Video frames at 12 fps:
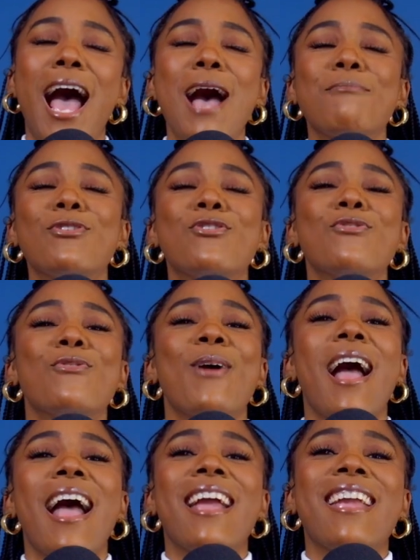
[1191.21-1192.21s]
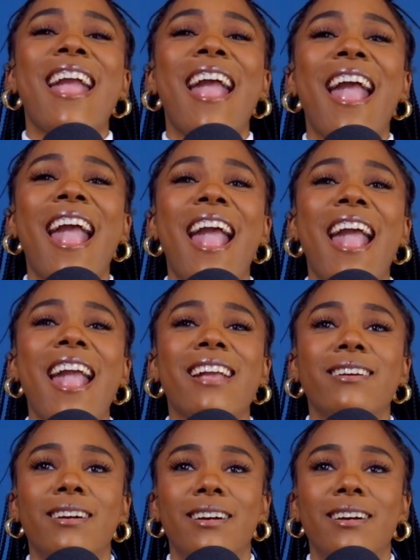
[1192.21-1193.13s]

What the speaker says: I'm crying.